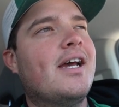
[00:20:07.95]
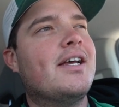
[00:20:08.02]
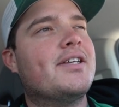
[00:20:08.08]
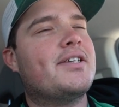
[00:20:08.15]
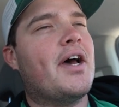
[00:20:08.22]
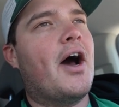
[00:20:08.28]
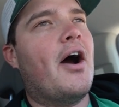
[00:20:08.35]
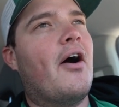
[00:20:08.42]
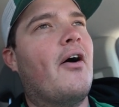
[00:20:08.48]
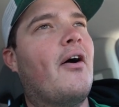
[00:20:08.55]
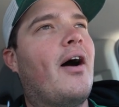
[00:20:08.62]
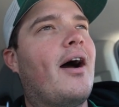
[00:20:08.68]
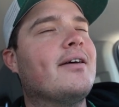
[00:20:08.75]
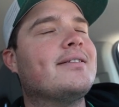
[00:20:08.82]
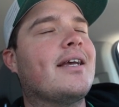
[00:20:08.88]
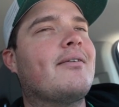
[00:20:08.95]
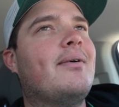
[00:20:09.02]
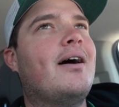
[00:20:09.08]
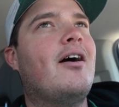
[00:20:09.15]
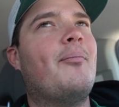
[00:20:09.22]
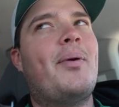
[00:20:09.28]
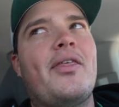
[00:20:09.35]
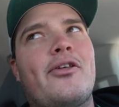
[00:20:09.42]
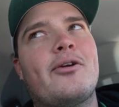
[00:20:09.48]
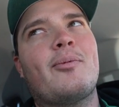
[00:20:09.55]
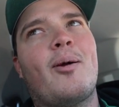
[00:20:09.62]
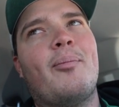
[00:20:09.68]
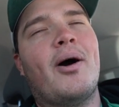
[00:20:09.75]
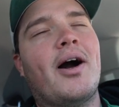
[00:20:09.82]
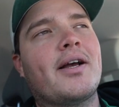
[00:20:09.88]
so I was like, well, I'll pay thirty
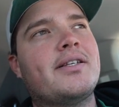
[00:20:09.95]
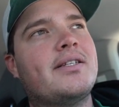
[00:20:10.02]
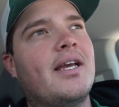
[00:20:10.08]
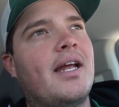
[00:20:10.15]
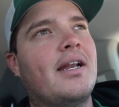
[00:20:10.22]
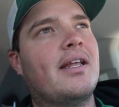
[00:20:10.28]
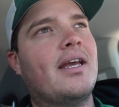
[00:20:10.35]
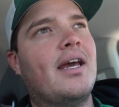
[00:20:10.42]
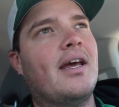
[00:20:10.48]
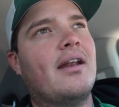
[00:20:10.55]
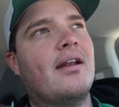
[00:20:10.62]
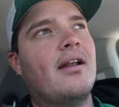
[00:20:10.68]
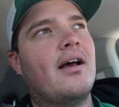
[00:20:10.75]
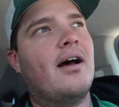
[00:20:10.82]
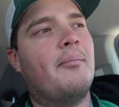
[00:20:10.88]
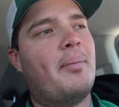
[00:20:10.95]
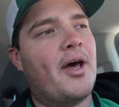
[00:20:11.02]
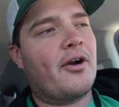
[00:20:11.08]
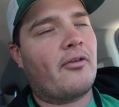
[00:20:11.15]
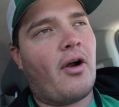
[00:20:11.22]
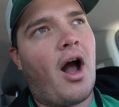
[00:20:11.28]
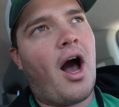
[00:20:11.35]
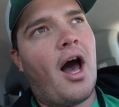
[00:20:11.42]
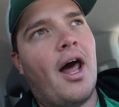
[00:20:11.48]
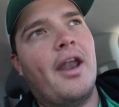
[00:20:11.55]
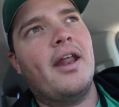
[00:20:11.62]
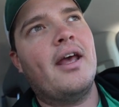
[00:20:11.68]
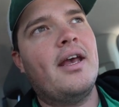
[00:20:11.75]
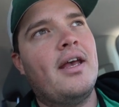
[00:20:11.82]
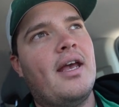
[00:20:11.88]
more bucks and get a better rod